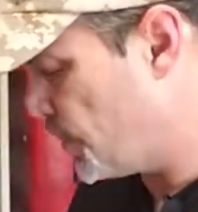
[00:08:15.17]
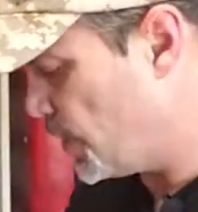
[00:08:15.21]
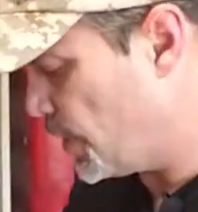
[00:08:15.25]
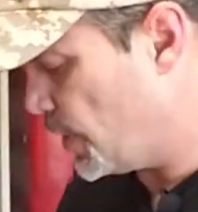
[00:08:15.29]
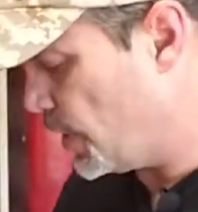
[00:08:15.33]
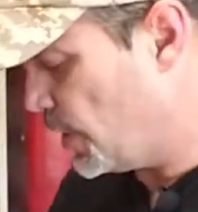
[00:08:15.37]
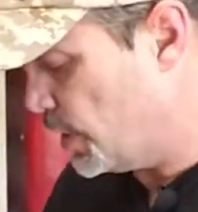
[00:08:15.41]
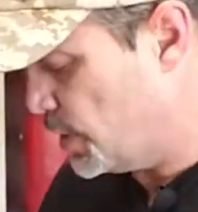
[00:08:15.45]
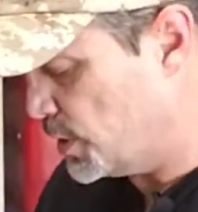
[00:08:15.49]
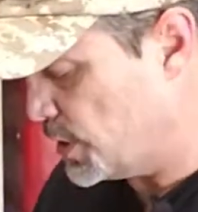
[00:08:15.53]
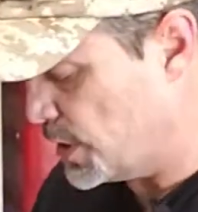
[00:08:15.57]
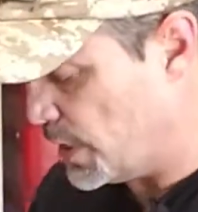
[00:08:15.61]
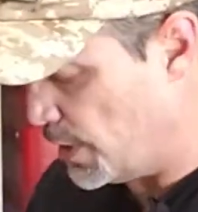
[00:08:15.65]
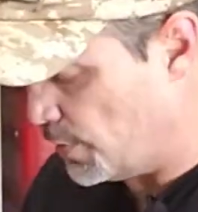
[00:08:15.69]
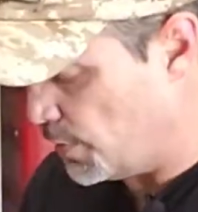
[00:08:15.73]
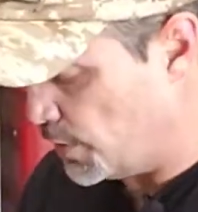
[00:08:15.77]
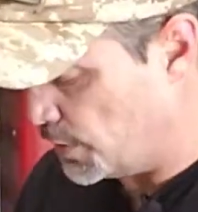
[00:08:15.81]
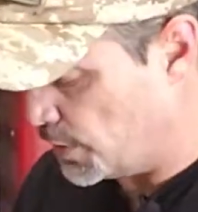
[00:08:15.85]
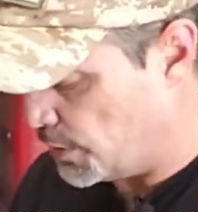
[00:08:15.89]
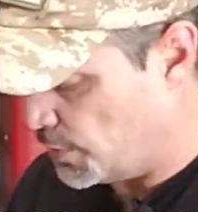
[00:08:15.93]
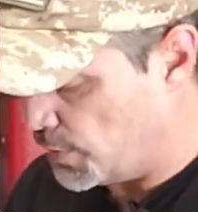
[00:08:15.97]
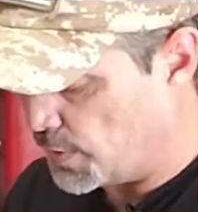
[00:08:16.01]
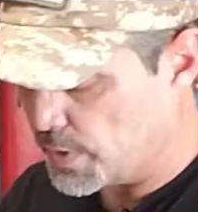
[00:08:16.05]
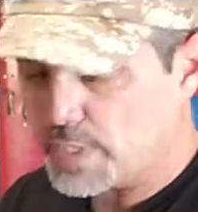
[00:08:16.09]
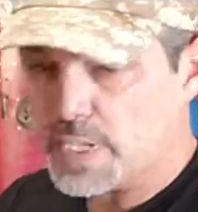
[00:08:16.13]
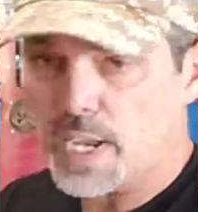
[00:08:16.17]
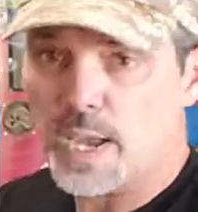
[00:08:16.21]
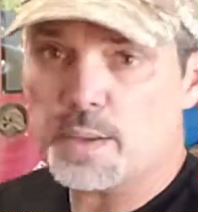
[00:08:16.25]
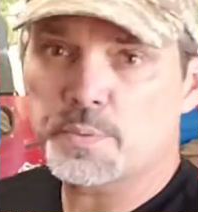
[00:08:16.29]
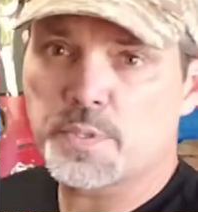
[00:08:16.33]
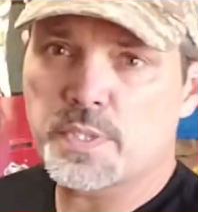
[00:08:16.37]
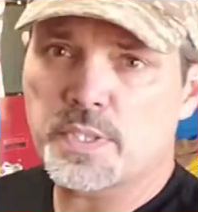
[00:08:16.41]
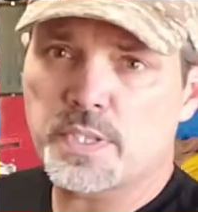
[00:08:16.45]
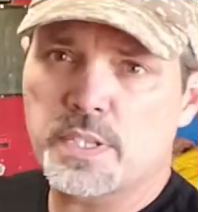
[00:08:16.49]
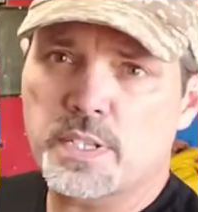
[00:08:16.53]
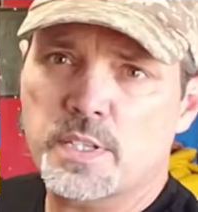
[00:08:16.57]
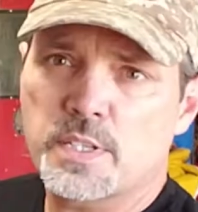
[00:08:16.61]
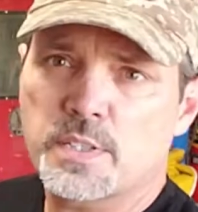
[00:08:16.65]
there's several different types
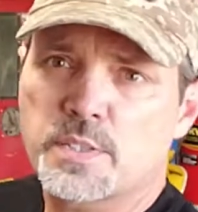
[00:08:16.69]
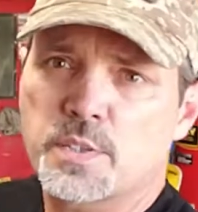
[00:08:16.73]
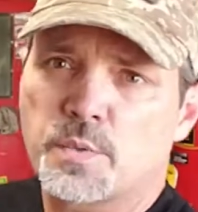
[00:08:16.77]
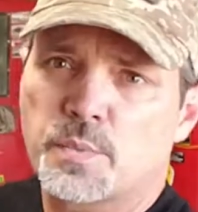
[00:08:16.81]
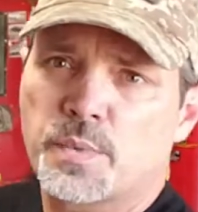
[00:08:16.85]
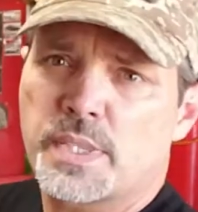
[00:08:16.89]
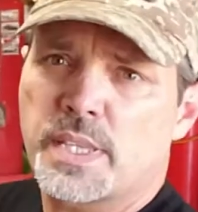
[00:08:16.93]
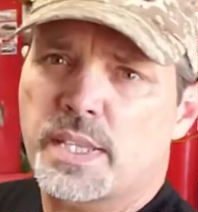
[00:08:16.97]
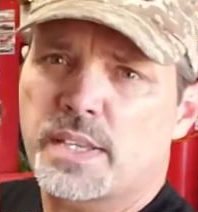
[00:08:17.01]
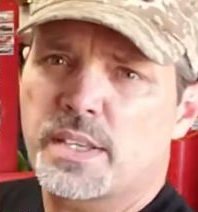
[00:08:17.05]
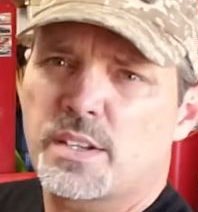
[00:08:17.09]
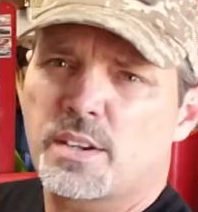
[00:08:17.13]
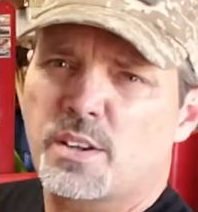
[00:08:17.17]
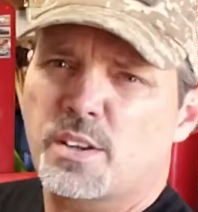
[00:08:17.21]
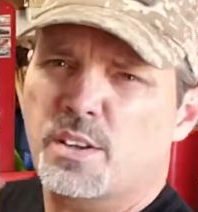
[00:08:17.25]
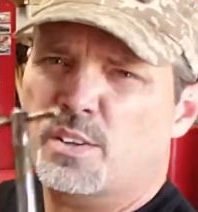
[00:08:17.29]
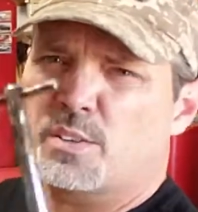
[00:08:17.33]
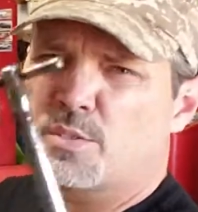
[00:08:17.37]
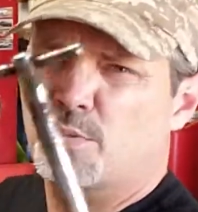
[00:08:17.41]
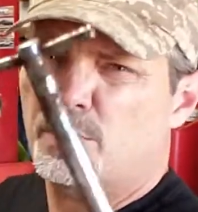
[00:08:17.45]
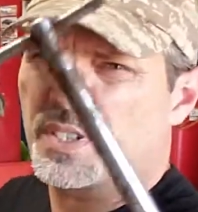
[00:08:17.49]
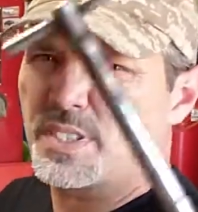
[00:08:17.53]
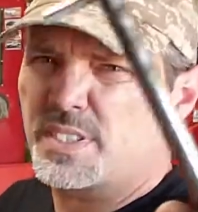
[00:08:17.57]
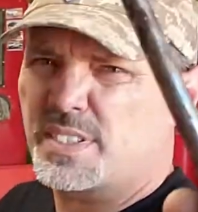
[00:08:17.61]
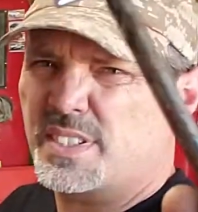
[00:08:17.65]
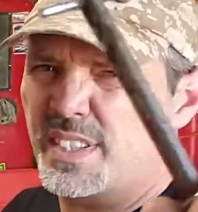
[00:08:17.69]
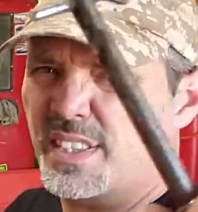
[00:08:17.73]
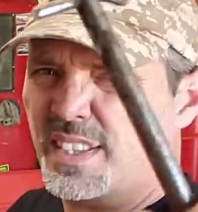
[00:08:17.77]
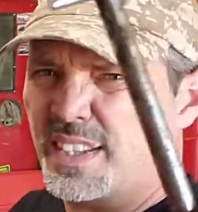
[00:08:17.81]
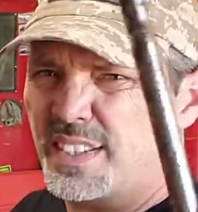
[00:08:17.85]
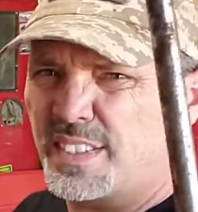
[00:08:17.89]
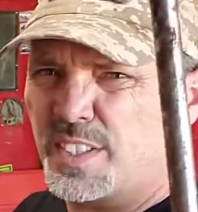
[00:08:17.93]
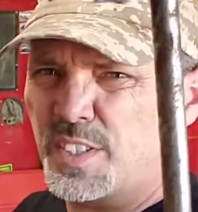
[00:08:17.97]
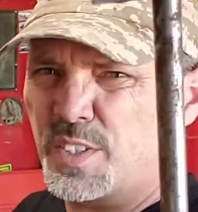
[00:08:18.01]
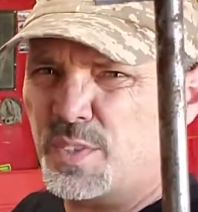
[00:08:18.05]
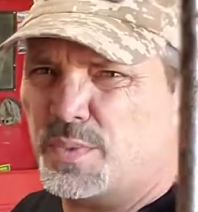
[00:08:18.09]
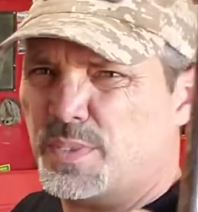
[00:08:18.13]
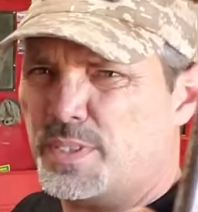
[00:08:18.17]
of these, and when they get all rusty like
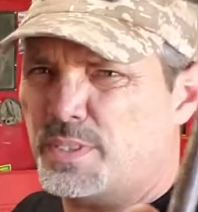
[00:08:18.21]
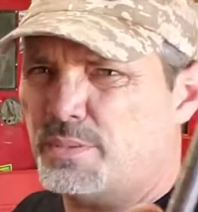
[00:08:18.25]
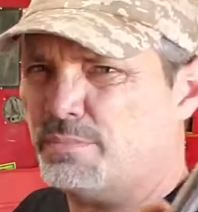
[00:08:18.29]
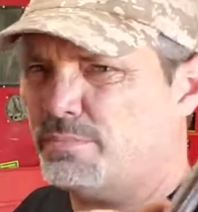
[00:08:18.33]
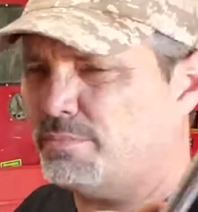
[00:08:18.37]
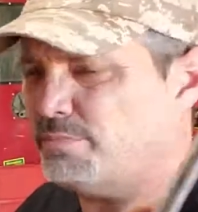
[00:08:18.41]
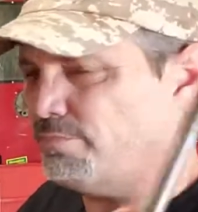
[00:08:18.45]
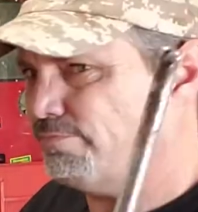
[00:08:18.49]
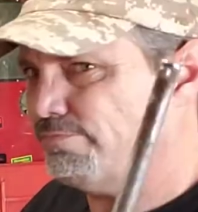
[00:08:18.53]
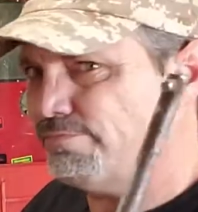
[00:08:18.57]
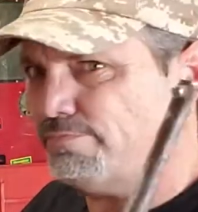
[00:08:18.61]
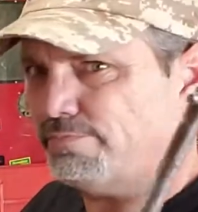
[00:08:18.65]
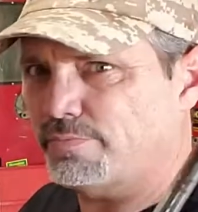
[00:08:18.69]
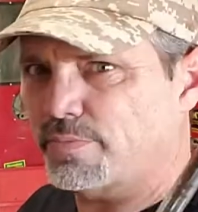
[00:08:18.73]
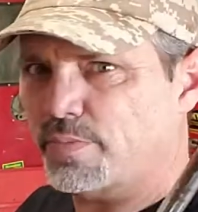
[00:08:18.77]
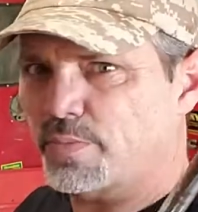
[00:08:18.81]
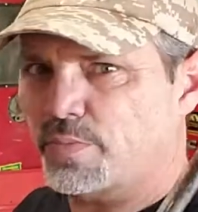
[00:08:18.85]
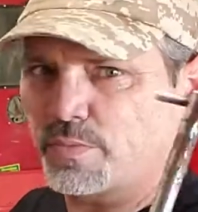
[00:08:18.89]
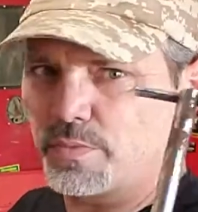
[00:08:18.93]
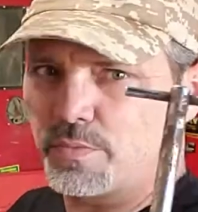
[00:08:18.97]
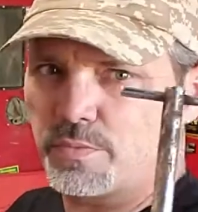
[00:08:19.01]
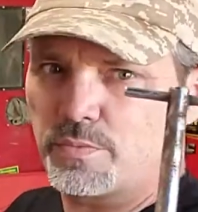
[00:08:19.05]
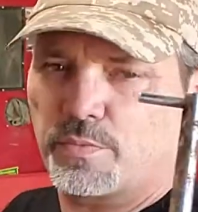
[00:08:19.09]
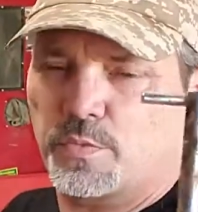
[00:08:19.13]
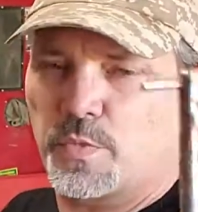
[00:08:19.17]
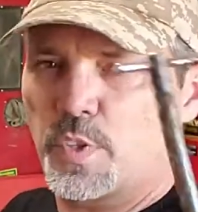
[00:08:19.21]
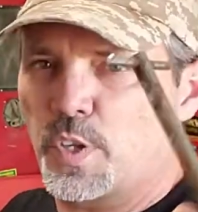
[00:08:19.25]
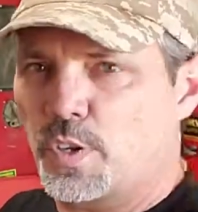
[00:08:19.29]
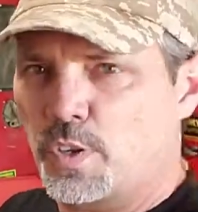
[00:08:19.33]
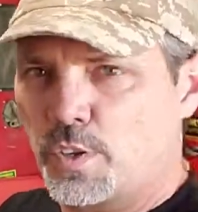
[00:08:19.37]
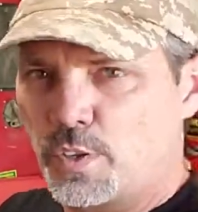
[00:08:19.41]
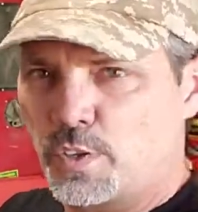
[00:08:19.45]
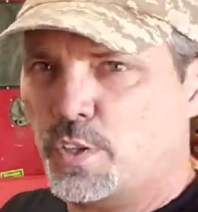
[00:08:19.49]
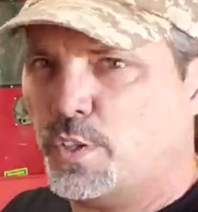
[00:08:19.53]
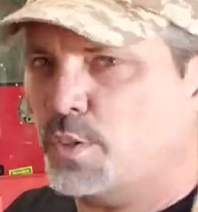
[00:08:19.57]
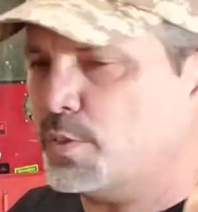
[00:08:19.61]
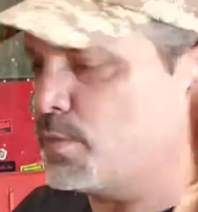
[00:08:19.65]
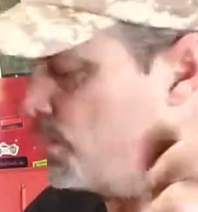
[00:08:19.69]
this one, they're
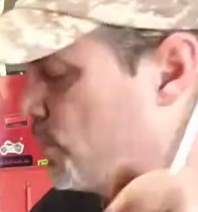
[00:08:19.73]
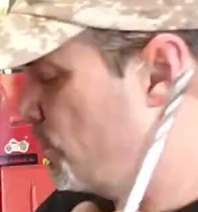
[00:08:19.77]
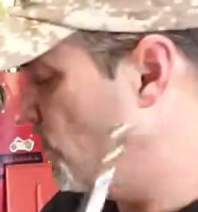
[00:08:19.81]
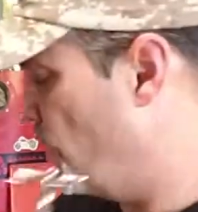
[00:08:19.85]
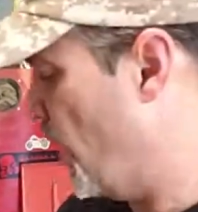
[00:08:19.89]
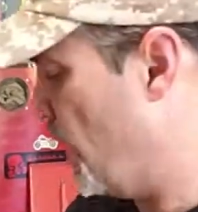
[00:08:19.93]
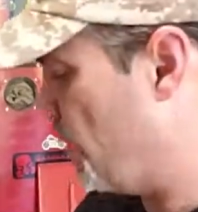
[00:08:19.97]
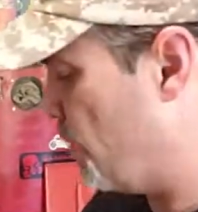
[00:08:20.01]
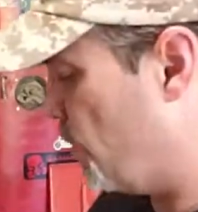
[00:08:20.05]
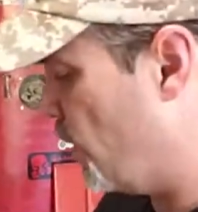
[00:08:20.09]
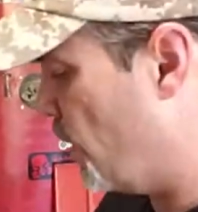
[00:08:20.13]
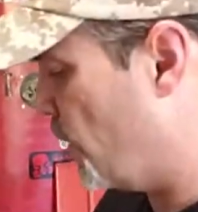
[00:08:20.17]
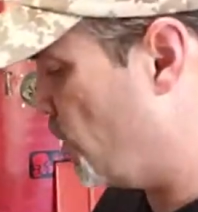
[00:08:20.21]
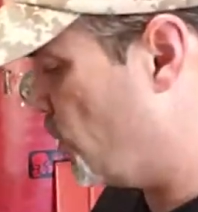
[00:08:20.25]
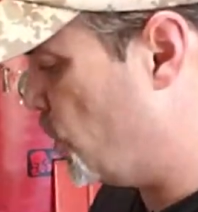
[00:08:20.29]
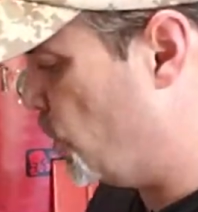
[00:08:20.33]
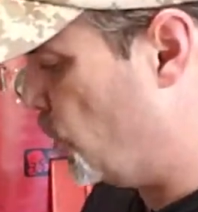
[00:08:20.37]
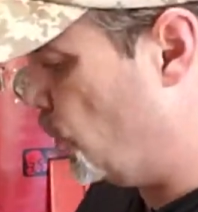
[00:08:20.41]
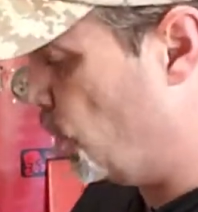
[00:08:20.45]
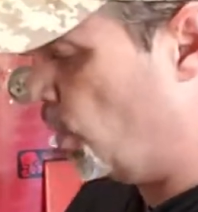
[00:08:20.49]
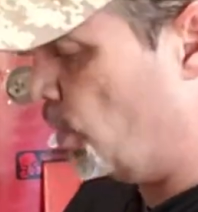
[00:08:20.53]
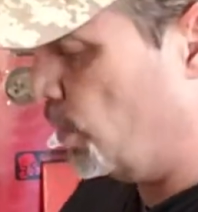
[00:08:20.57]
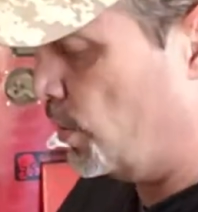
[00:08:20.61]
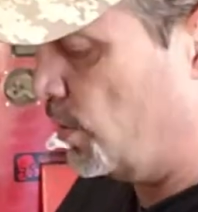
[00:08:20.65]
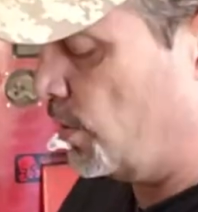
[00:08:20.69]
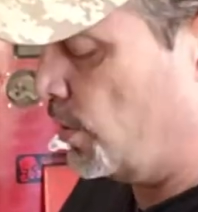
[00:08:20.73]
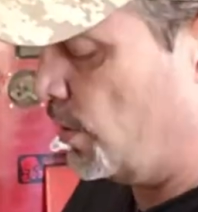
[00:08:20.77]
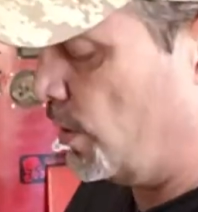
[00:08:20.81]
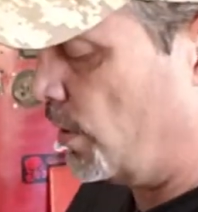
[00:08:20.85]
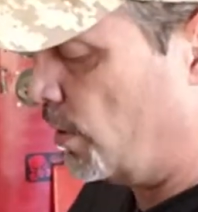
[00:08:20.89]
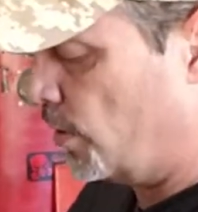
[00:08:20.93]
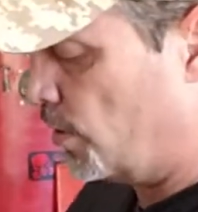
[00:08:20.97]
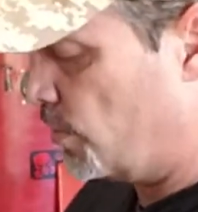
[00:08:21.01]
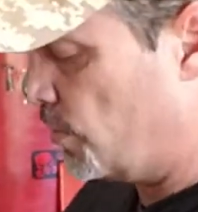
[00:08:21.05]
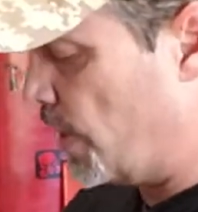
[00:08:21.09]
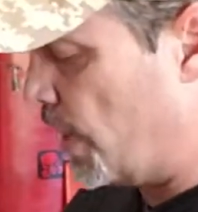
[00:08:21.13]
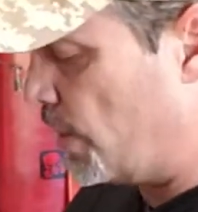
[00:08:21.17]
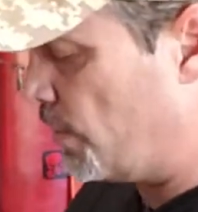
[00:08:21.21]
good Rat Rod tool,
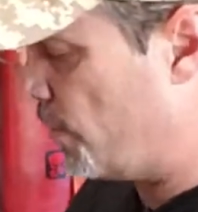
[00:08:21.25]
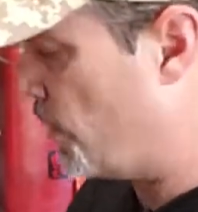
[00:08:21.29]
Rat